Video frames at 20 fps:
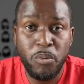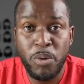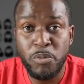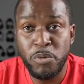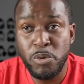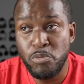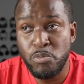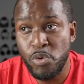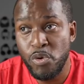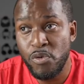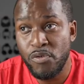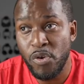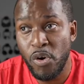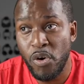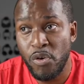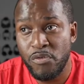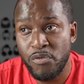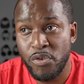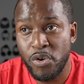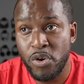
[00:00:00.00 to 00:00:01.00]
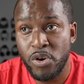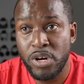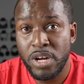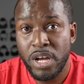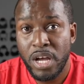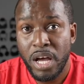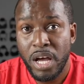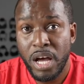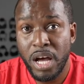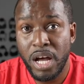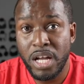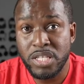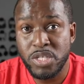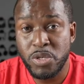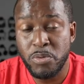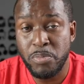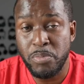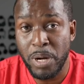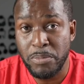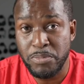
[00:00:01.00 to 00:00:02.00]
when we move over
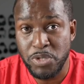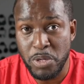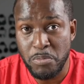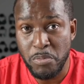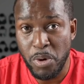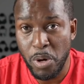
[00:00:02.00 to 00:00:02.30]
to PUBG